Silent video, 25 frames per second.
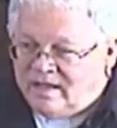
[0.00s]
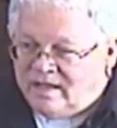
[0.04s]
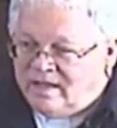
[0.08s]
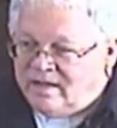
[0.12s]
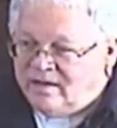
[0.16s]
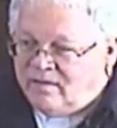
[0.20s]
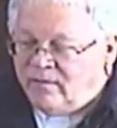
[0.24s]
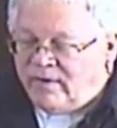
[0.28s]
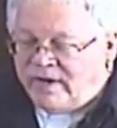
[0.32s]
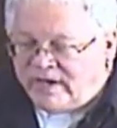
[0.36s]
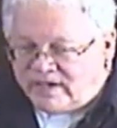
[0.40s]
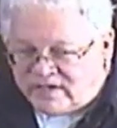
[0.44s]

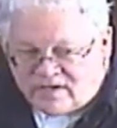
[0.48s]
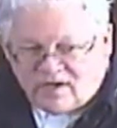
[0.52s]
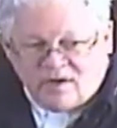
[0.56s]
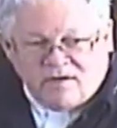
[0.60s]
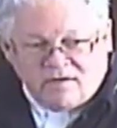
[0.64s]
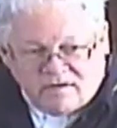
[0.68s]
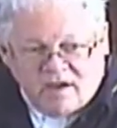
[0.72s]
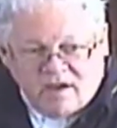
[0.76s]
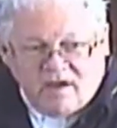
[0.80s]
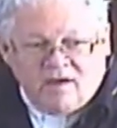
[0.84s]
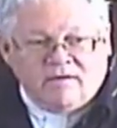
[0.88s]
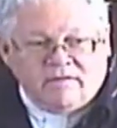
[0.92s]
We
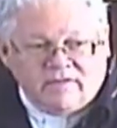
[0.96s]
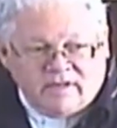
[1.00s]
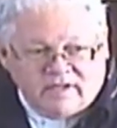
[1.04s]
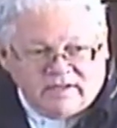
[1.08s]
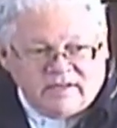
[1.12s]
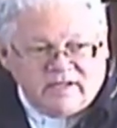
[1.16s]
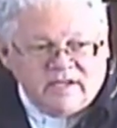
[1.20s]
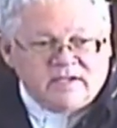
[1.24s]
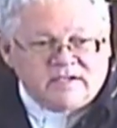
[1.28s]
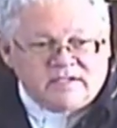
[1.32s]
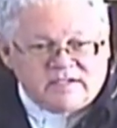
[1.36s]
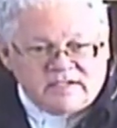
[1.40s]
do know
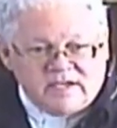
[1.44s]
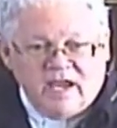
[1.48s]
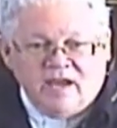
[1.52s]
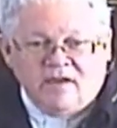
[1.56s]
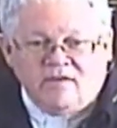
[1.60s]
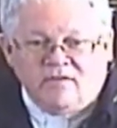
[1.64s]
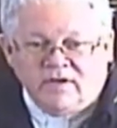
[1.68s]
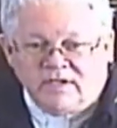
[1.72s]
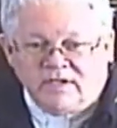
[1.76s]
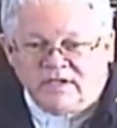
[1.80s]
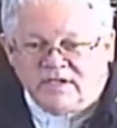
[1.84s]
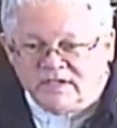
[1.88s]
that these
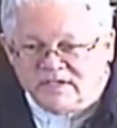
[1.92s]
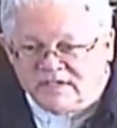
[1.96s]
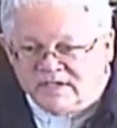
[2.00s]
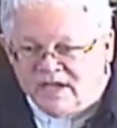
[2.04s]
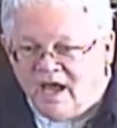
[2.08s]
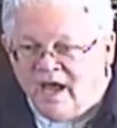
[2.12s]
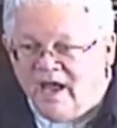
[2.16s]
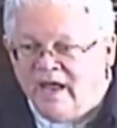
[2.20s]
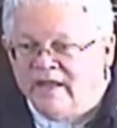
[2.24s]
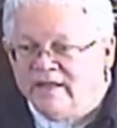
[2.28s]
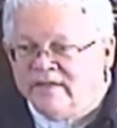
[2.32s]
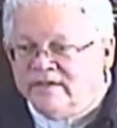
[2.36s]
sacred
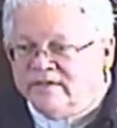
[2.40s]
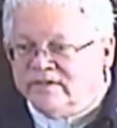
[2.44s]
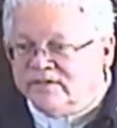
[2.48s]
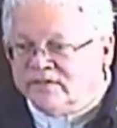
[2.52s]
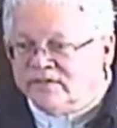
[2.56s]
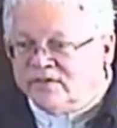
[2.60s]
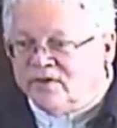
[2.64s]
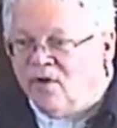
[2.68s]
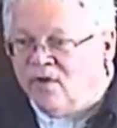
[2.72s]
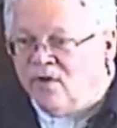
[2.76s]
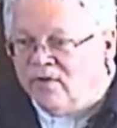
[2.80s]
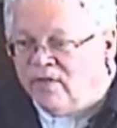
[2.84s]

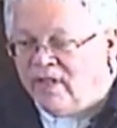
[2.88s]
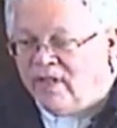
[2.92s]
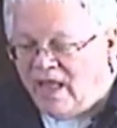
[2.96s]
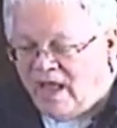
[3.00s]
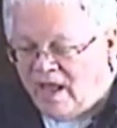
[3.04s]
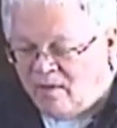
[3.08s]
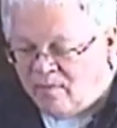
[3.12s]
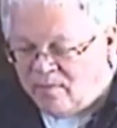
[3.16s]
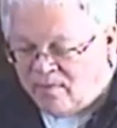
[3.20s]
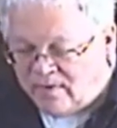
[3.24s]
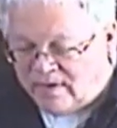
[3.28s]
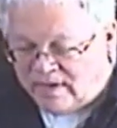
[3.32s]
designs called
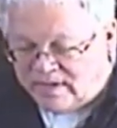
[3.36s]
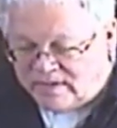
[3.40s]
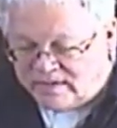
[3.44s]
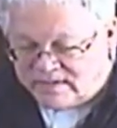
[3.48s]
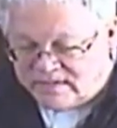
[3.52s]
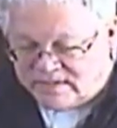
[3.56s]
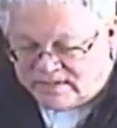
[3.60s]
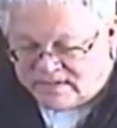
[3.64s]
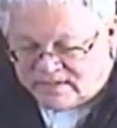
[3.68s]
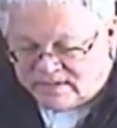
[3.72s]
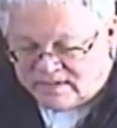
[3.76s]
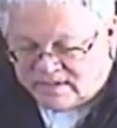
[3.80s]

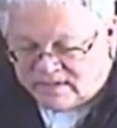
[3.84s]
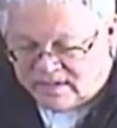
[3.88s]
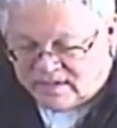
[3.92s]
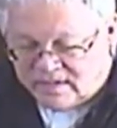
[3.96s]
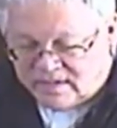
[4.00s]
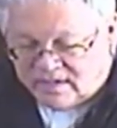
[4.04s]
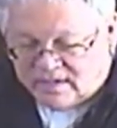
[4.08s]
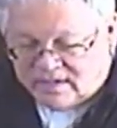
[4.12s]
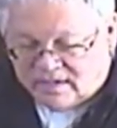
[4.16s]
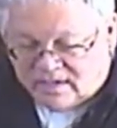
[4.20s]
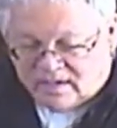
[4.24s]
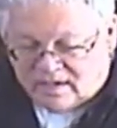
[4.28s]
labyrinths
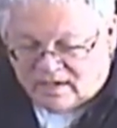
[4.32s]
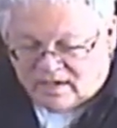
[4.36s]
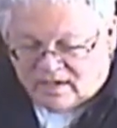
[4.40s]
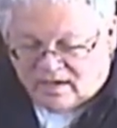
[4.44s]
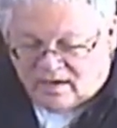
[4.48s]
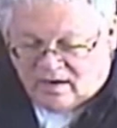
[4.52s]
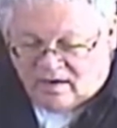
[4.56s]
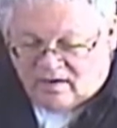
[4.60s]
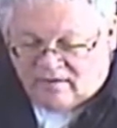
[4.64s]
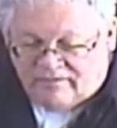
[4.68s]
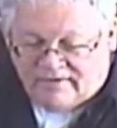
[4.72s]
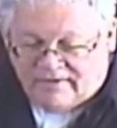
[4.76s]

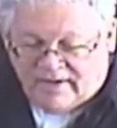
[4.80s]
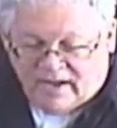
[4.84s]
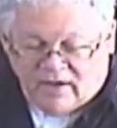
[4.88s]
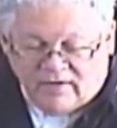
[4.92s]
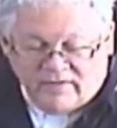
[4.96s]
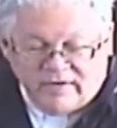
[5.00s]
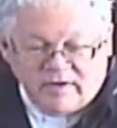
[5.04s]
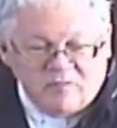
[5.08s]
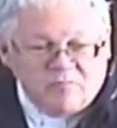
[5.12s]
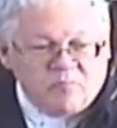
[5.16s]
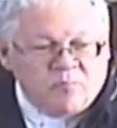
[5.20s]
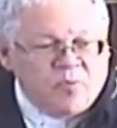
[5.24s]
are
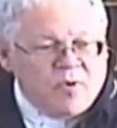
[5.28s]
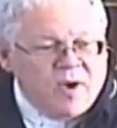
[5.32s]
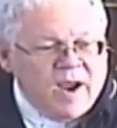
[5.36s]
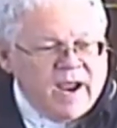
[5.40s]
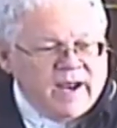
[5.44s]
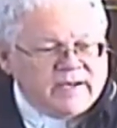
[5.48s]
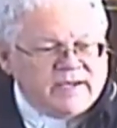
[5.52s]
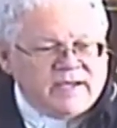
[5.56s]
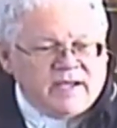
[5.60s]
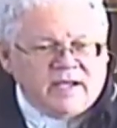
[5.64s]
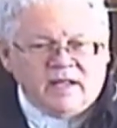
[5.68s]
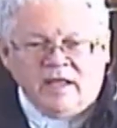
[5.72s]
found in
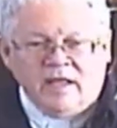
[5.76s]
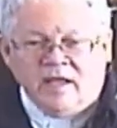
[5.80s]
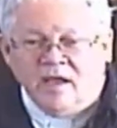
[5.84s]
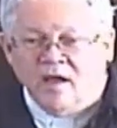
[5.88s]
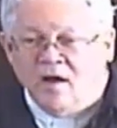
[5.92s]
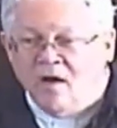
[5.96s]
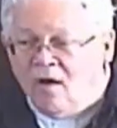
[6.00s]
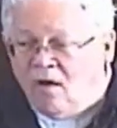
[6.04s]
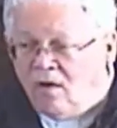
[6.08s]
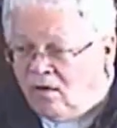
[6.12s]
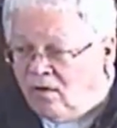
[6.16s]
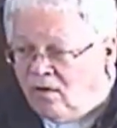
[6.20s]
practically
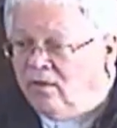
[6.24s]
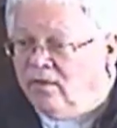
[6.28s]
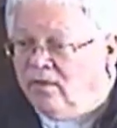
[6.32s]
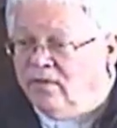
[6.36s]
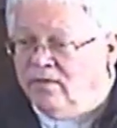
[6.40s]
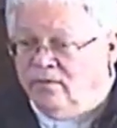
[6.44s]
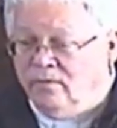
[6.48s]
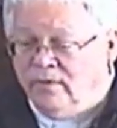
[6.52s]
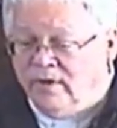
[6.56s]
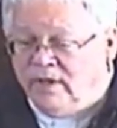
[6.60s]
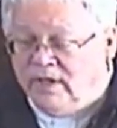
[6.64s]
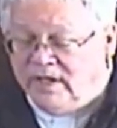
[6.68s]
all
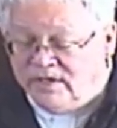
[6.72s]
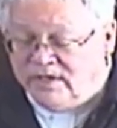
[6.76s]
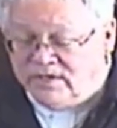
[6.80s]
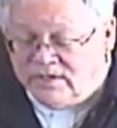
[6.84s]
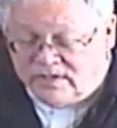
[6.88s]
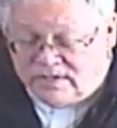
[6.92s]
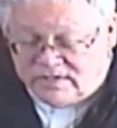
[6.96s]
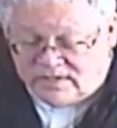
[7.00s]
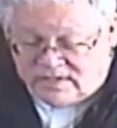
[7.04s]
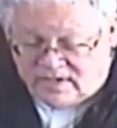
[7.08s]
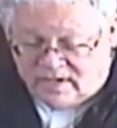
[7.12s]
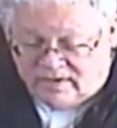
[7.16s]
the
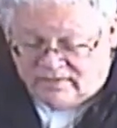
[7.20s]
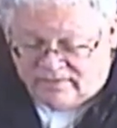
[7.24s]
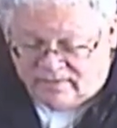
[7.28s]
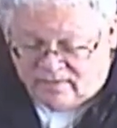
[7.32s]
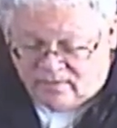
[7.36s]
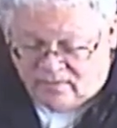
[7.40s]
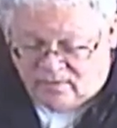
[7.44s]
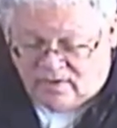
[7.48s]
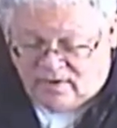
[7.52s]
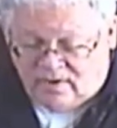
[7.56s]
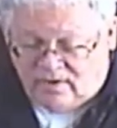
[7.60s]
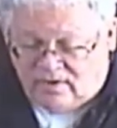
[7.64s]
religions of
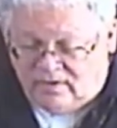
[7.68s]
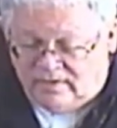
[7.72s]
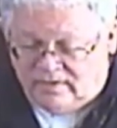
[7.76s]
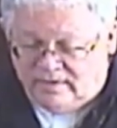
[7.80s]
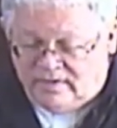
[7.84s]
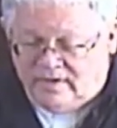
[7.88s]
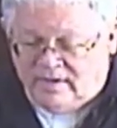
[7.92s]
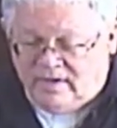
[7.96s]
the world.